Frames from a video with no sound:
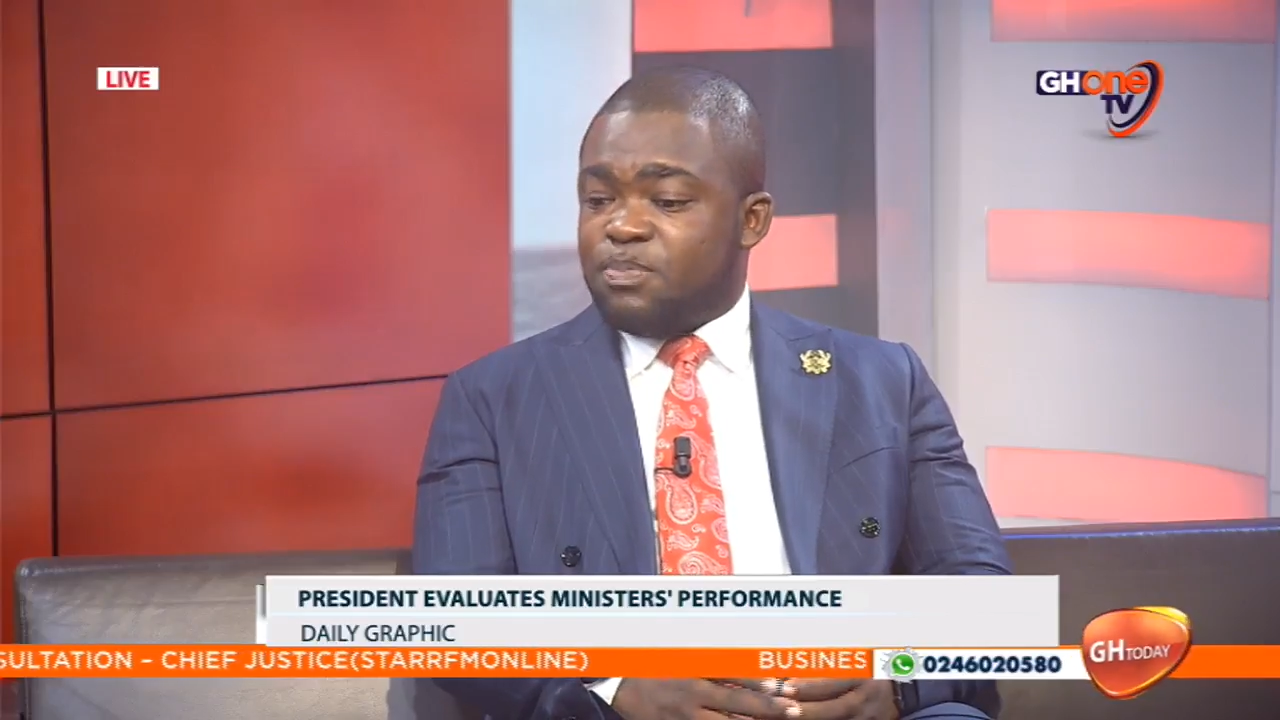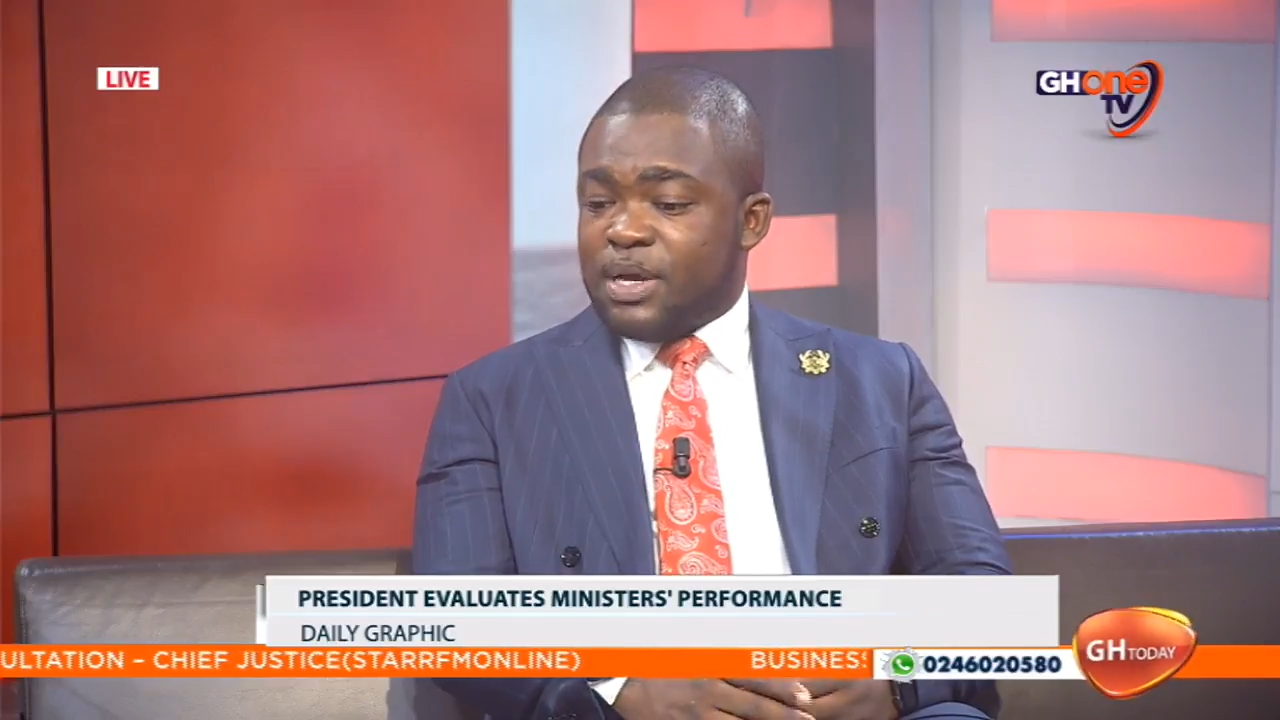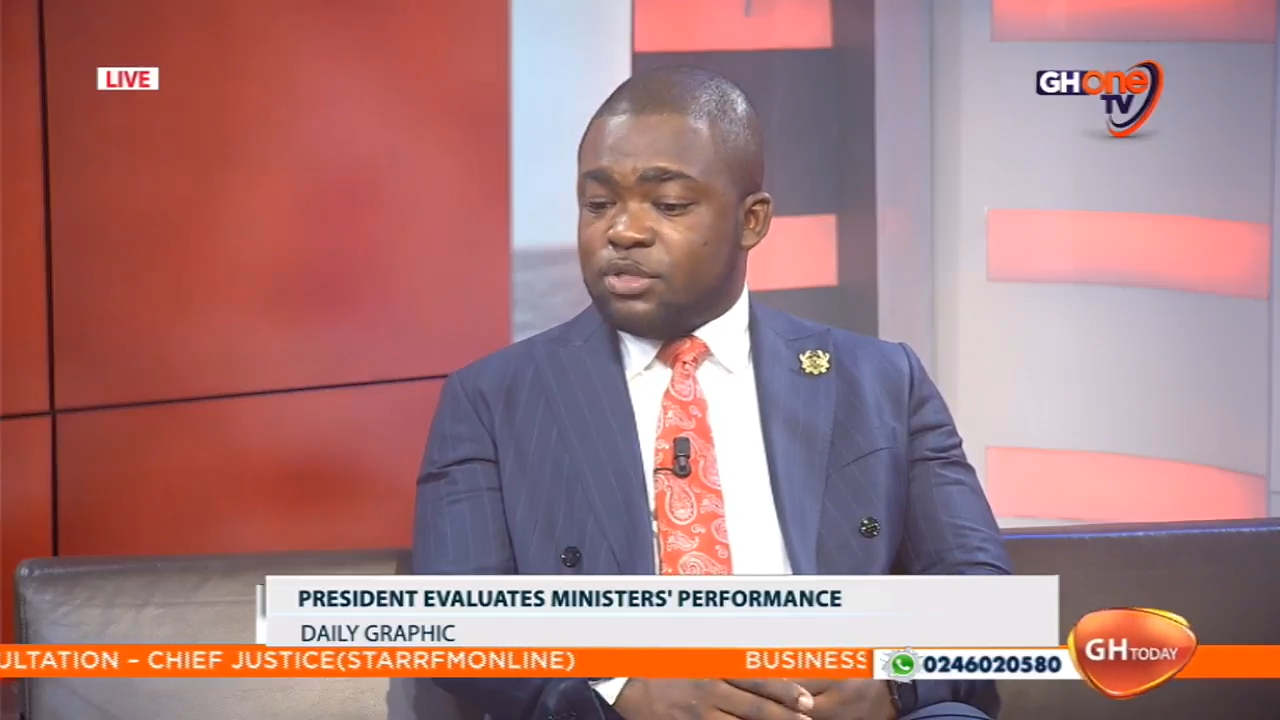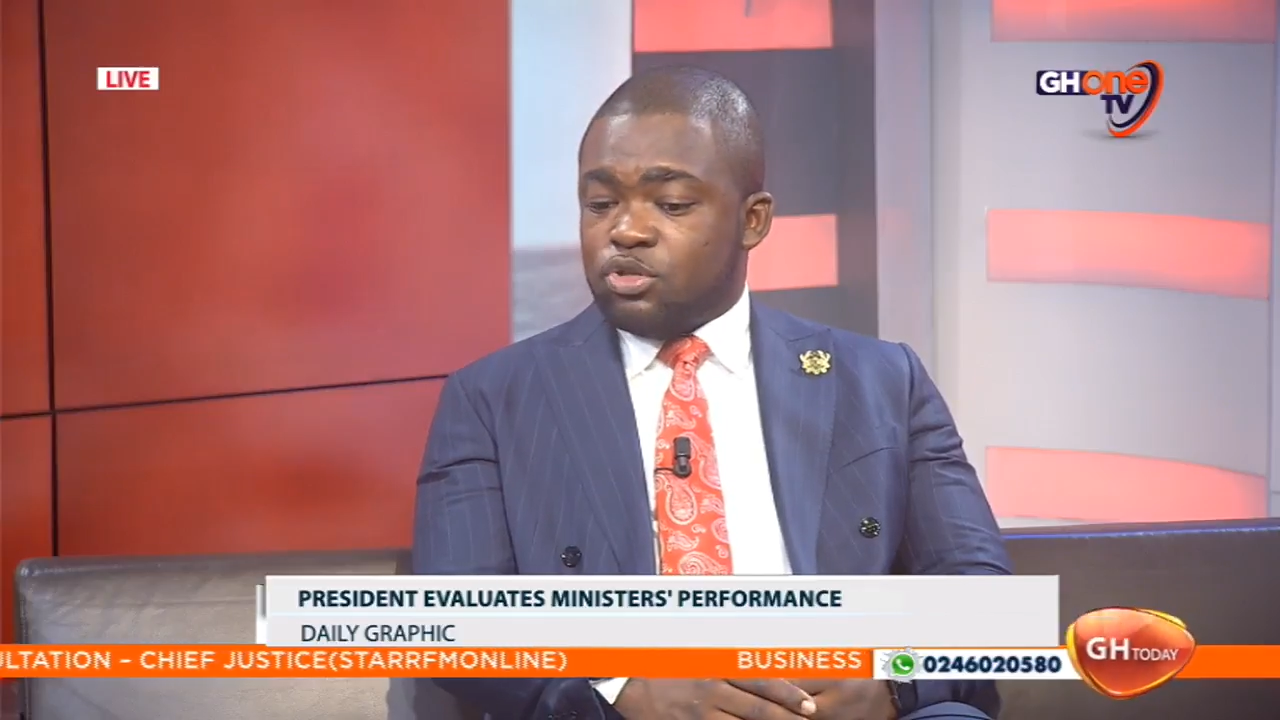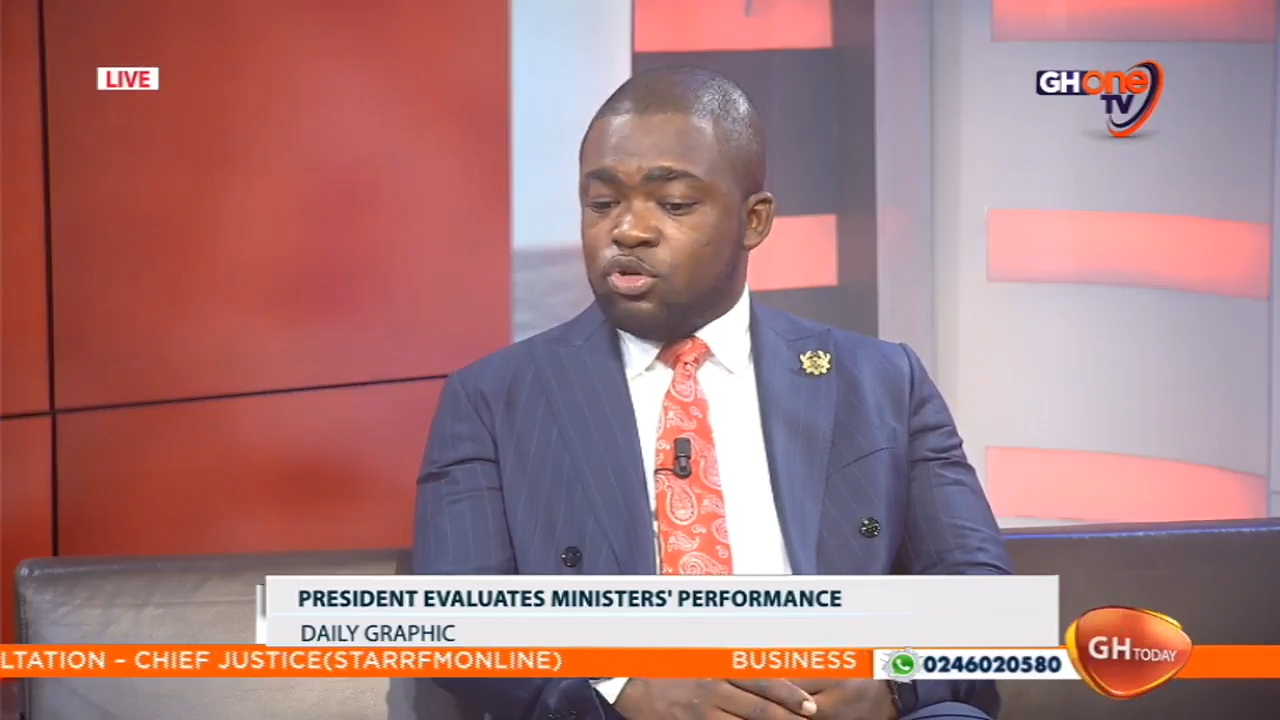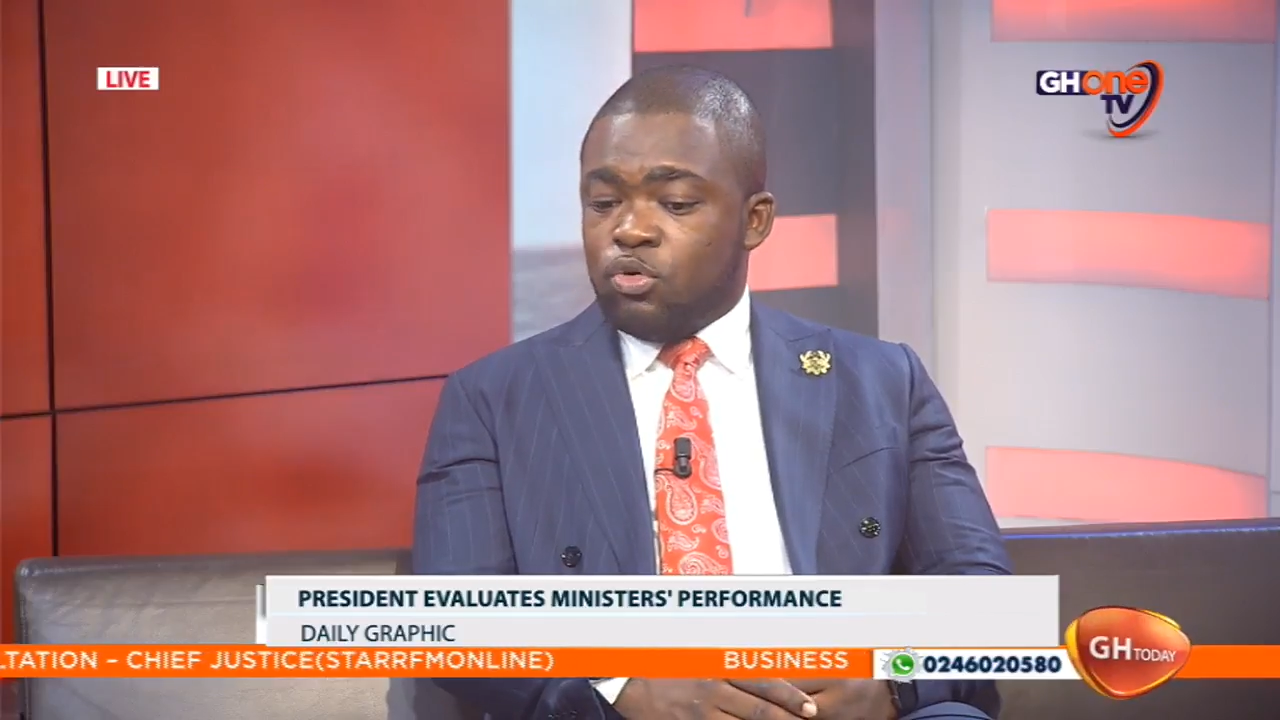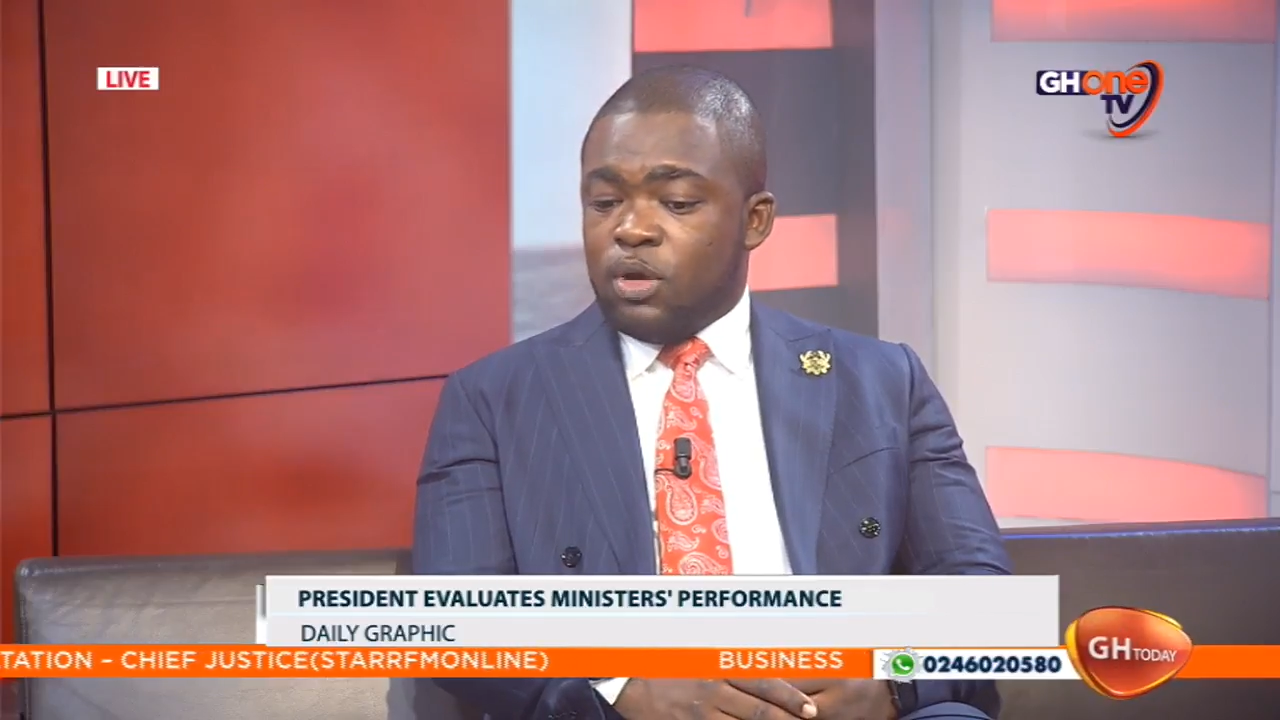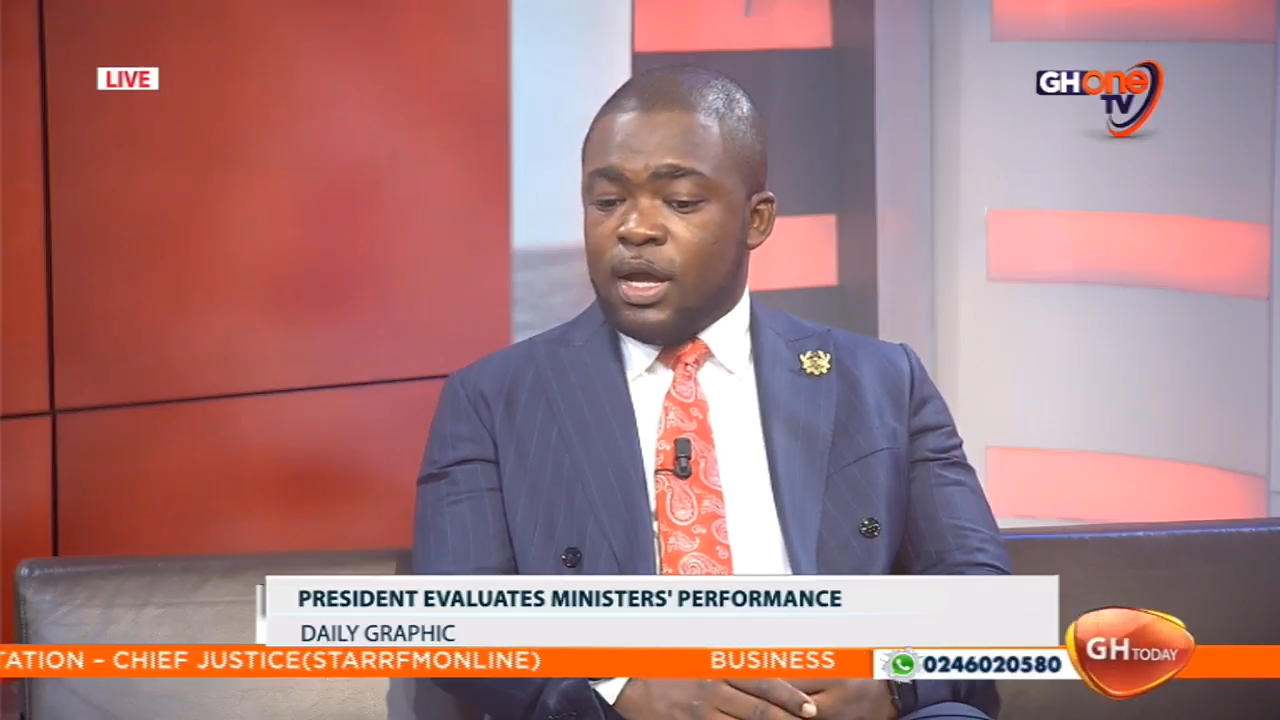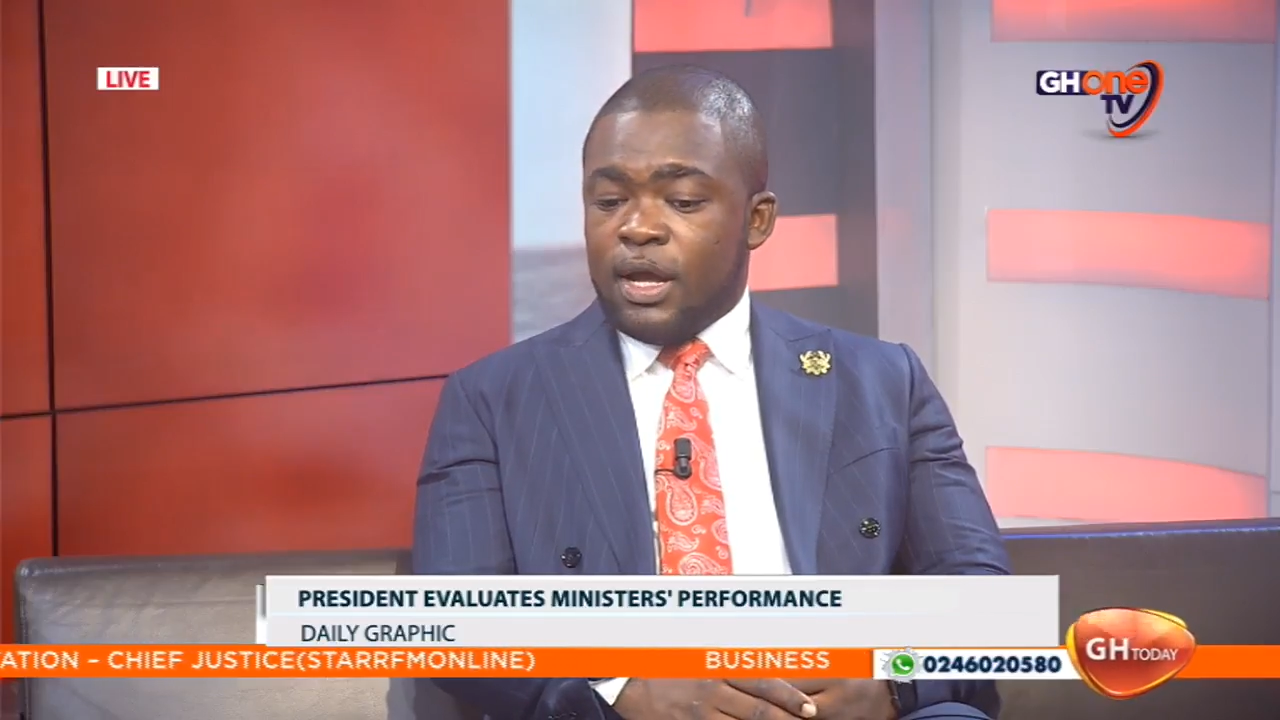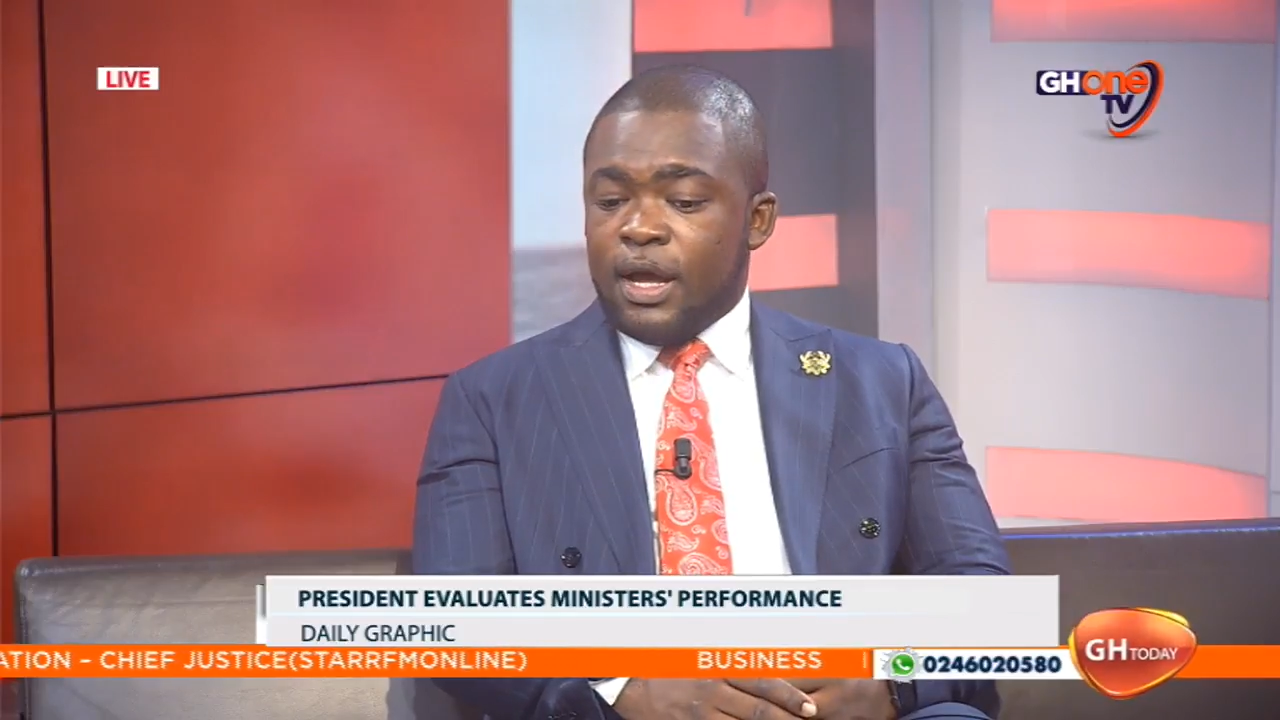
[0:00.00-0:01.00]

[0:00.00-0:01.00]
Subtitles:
past, you know,